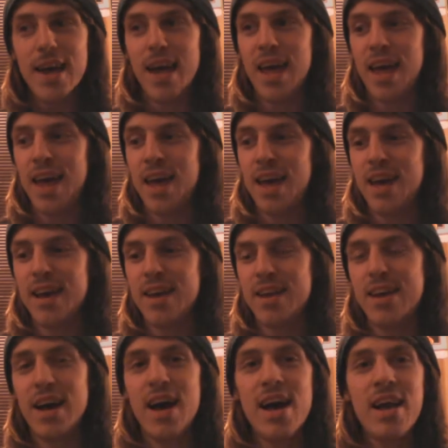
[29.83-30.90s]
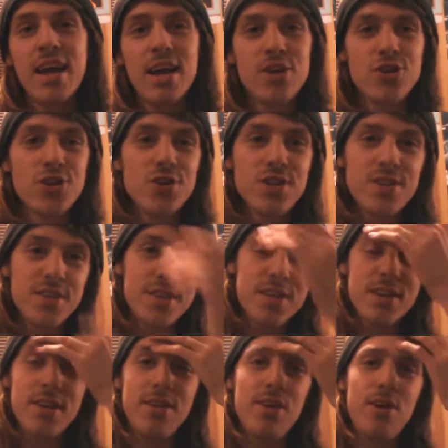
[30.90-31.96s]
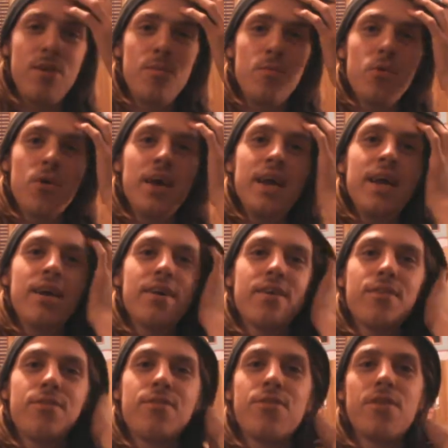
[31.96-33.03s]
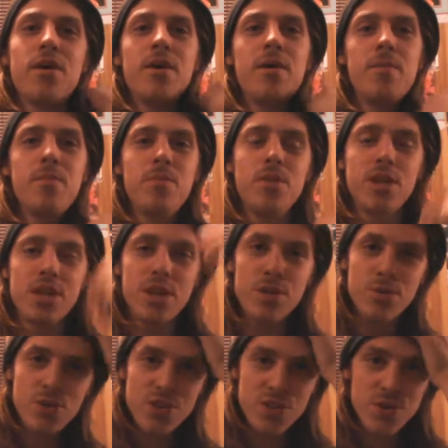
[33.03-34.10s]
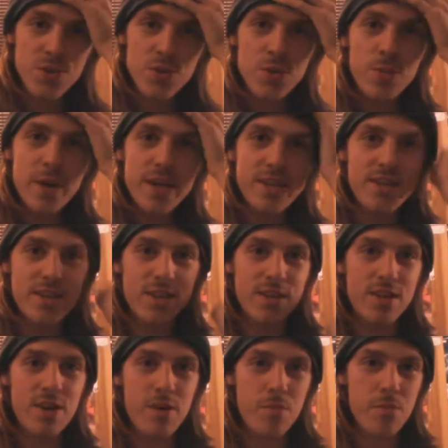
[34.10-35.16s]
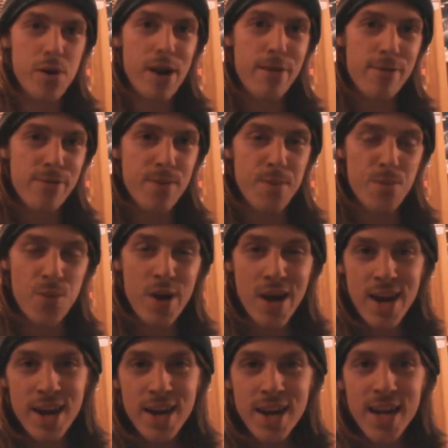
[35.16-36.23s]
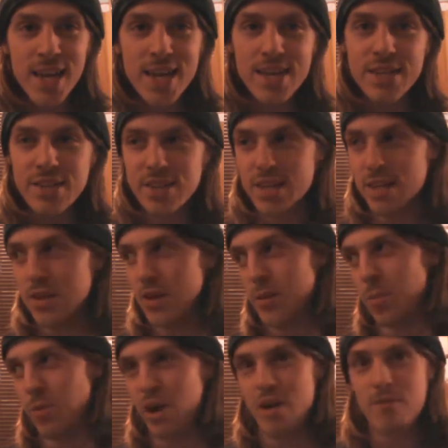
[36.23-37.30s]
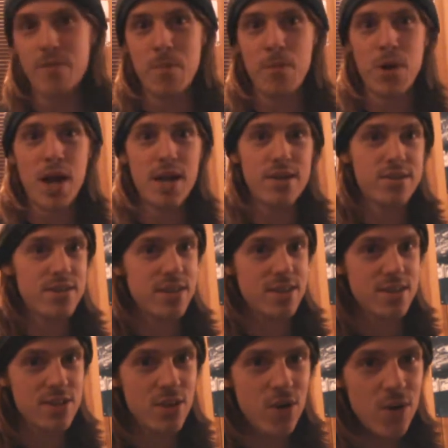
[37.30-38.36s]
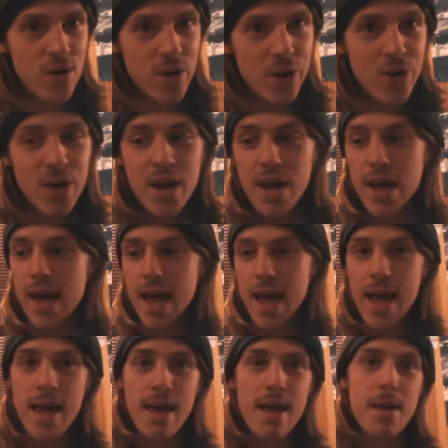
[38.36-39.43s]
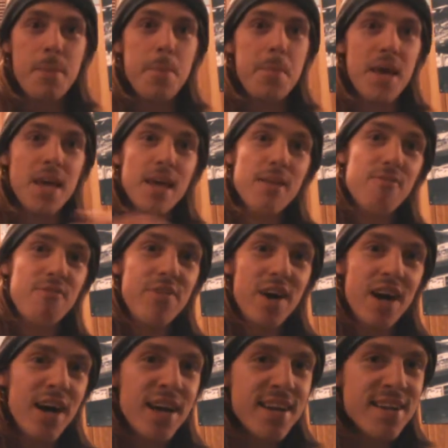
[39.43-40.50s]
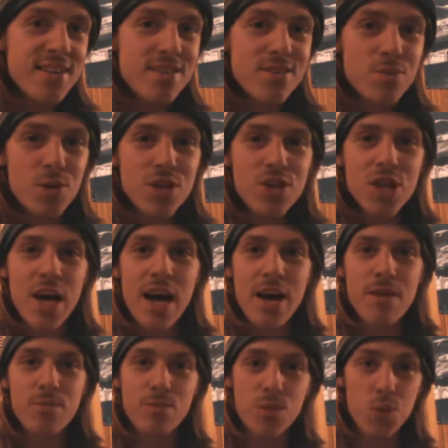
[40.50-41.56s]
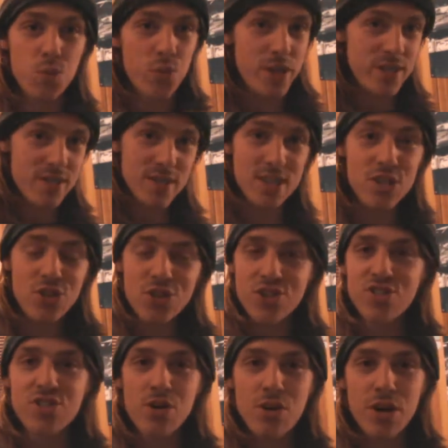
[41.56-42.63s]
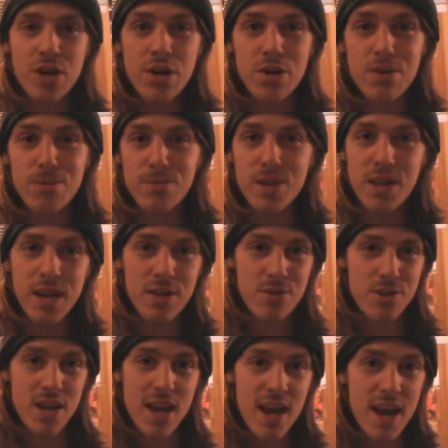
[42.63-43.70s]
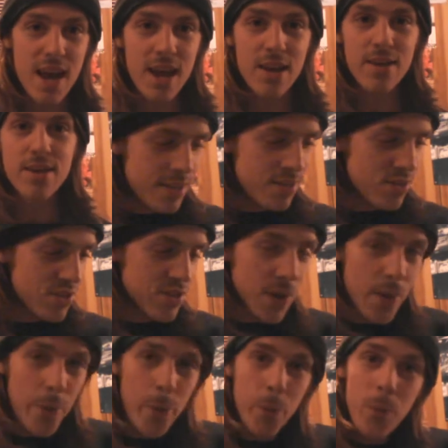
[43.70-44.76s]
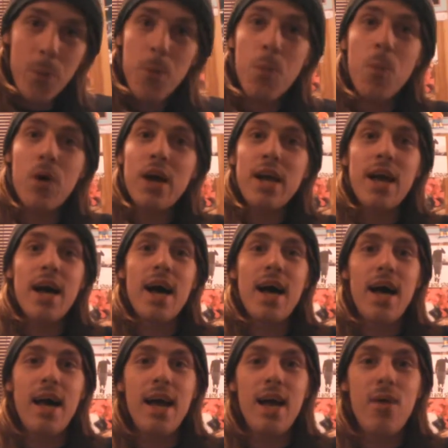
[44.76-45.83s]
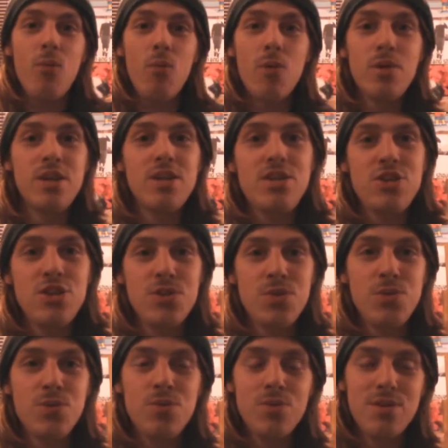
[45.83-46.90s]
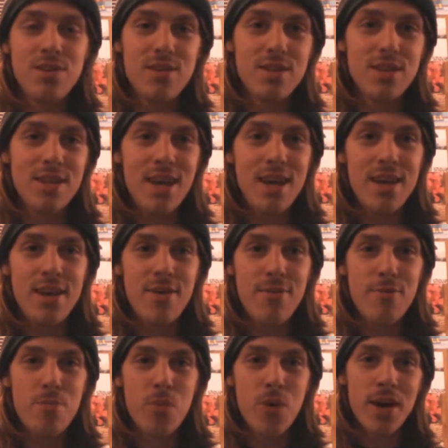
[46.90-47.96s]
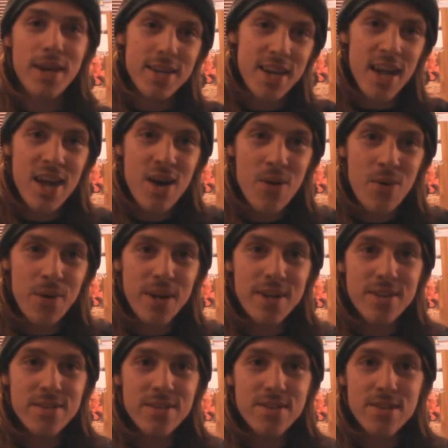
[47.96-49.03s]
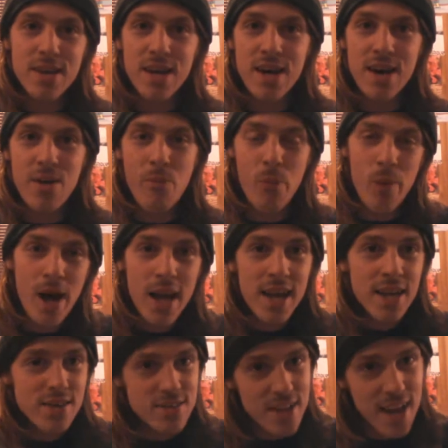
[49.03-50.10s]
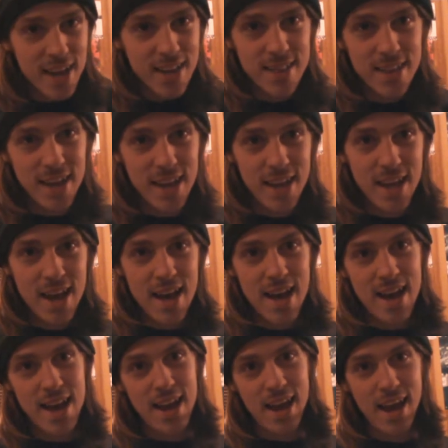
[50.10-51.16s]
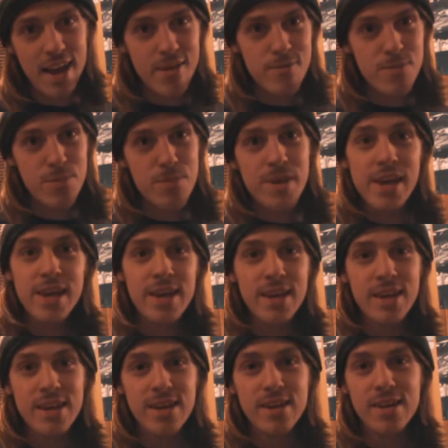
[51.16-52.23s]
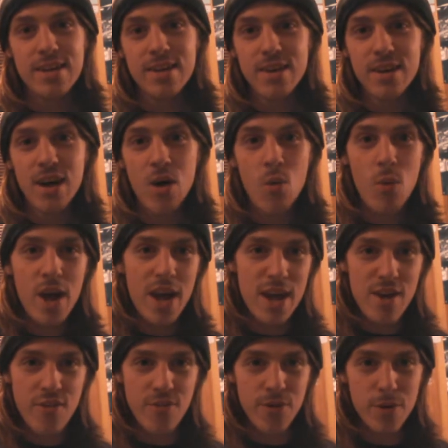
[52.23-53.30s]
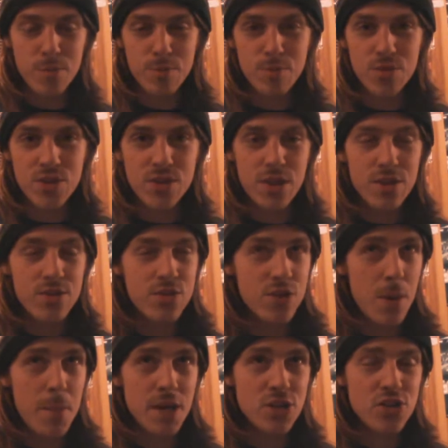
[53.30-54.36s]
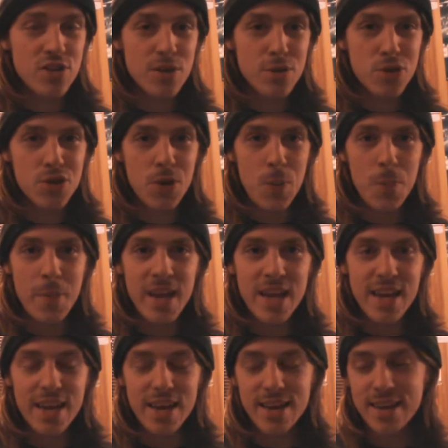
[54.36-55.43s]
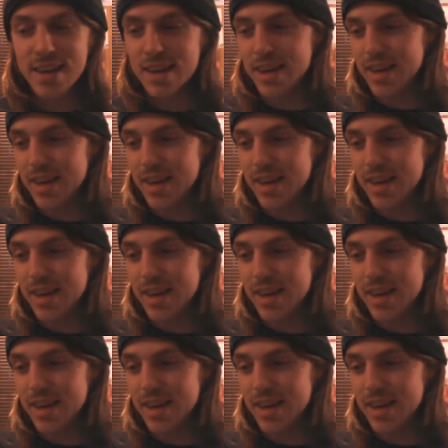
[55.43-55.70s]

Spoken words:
And I actually took a long break from YouTube, I took a long break from writing, I took a long break from practicing guitar, and making vines, which I recently just started on the other day. And so, what I wanted to kind of break down is why exactly I have been away from so much social media.